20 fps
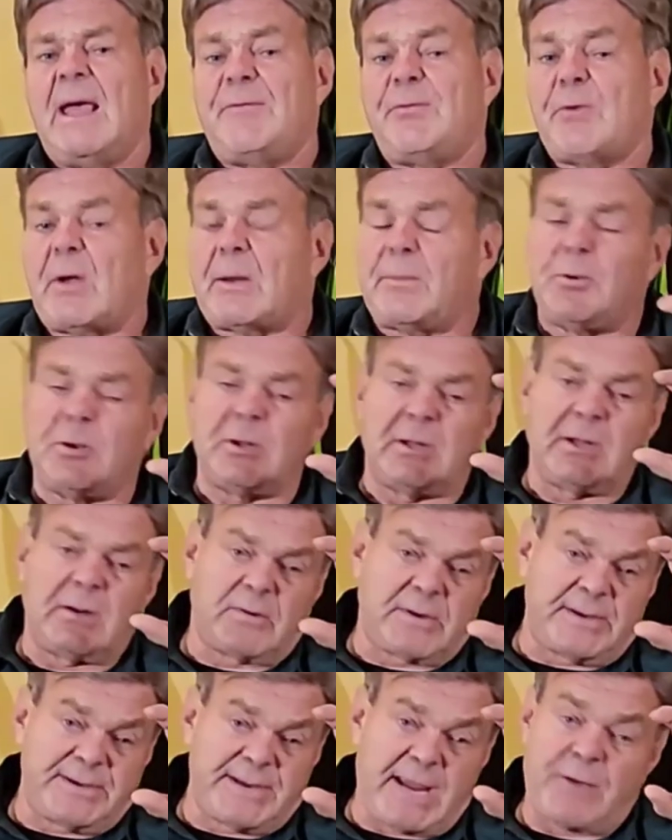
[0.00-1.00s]
If you want to put a little
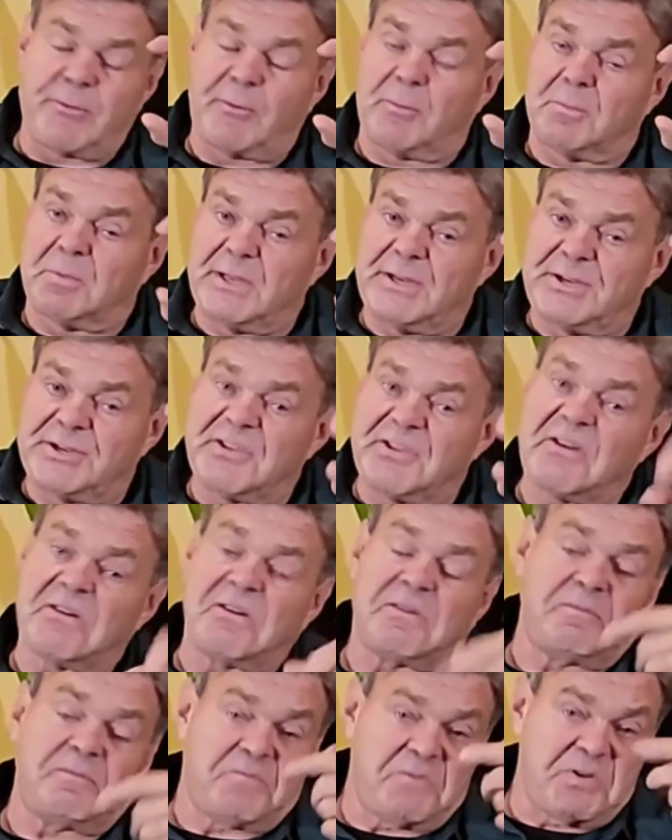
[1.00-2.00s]
container of bleach in
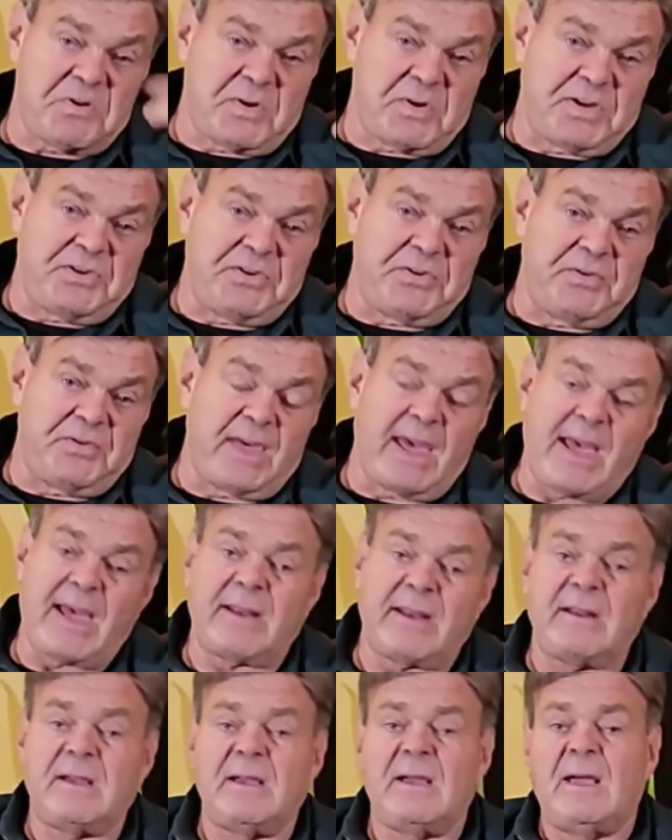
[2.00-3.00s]
there, you can do
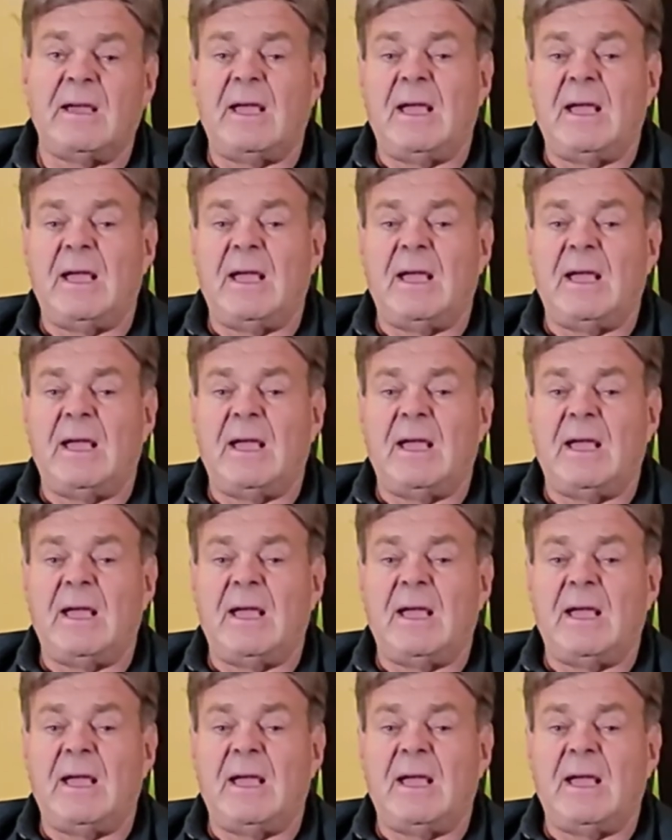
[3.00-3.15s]
that.